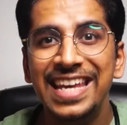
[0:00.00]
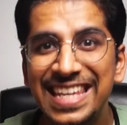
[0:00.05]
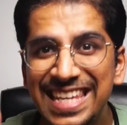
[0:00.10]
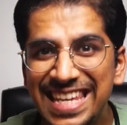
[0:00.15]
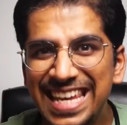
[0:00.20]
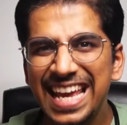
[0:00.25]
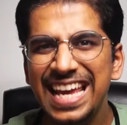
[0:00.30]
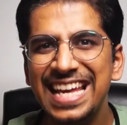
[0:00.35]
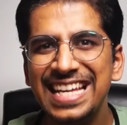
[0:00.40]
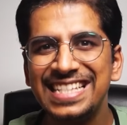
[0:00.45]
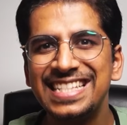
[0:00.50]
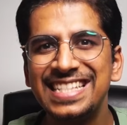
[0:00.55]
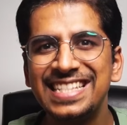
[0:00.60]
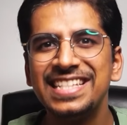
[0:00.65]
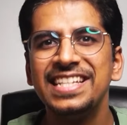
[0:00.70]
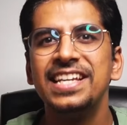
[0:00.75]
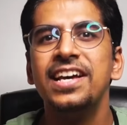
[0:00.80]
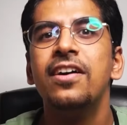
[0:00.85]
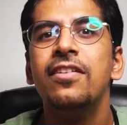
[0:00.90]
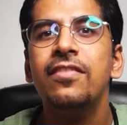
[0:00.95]

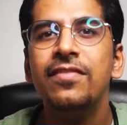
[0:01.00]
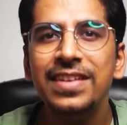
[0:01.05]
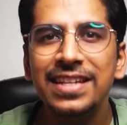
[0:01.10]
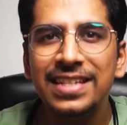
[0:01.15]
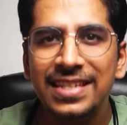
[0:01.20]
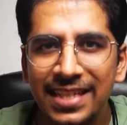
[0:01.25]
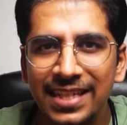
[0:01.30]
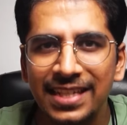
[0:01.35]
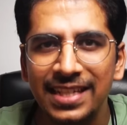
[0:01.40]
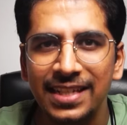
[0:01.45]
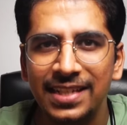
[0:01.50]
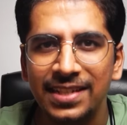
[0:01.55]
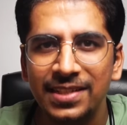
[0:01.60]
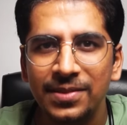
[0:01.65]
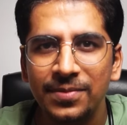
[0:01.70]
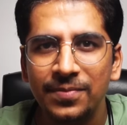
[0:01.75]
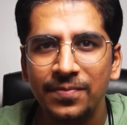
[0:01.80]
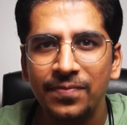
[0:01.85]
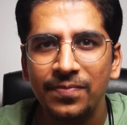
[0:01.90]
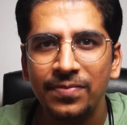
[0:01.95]
yes, we did
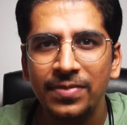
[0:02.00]
it.